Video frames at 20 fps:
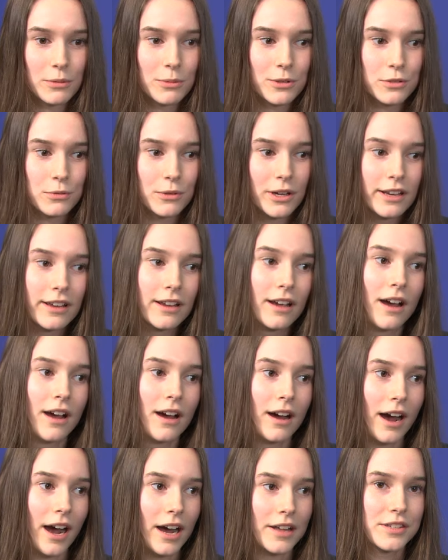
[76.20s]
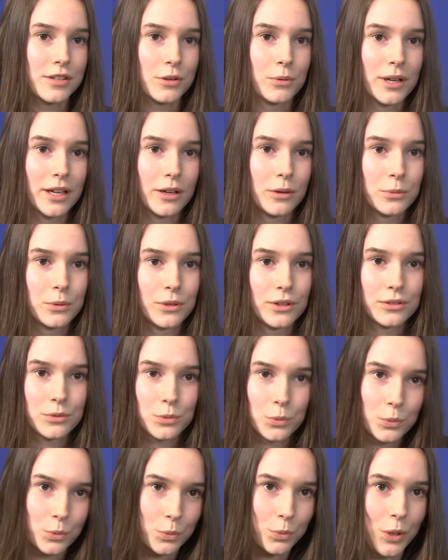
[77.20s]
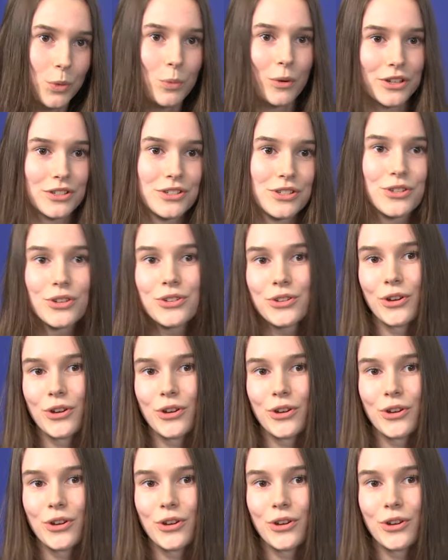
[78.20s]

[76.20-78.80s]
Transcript: He was really answering what we wanted to